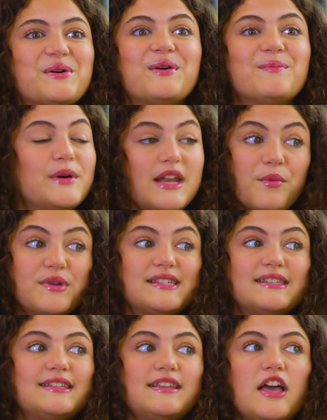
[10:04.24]
So, but it
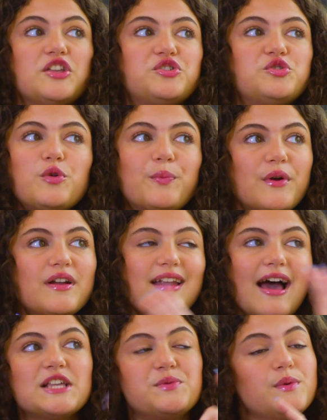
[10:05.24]
was super
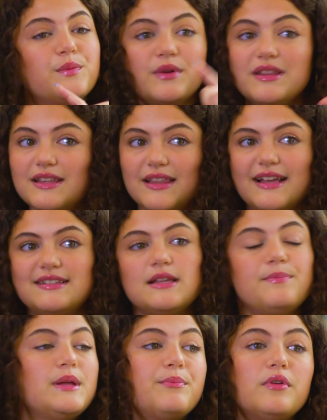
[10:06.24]
nice. We really liked it.
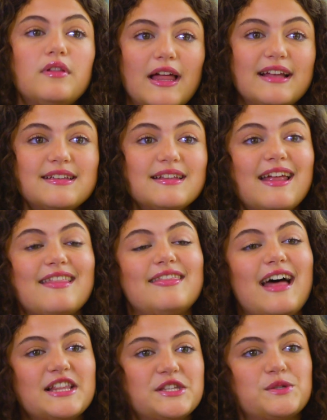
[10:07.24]
People liked it, and
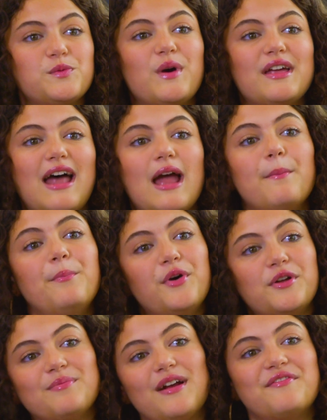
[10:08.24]
that's when I
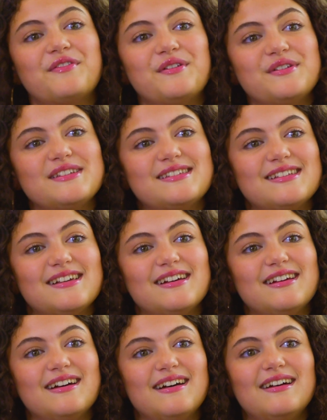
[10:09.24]
booked my first
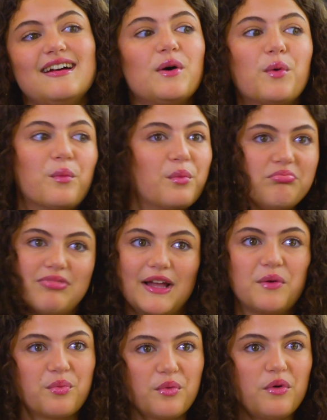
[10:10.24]

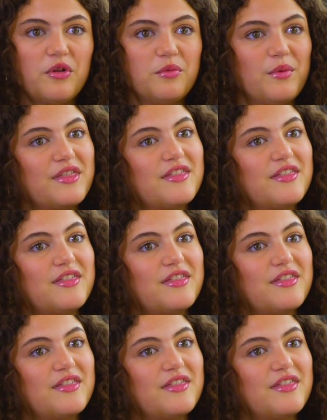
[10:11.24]
like role with